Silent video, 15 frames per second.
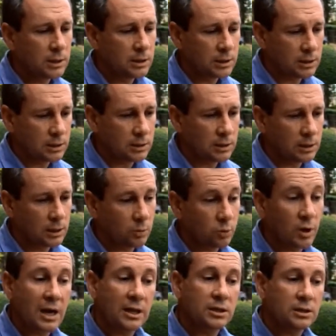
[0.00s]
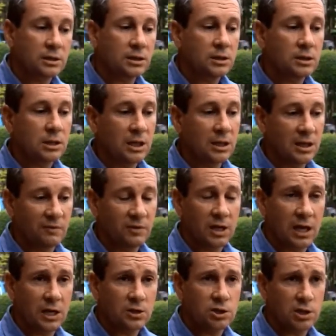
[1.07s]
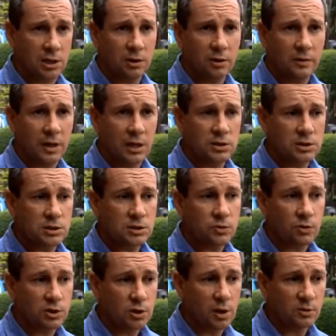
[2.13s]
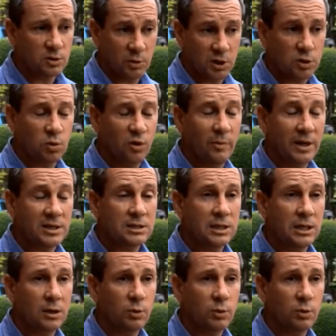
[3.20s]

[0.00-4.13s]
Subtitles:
and we're only there the other day checking on those 3 jobs. It's been 12 months now.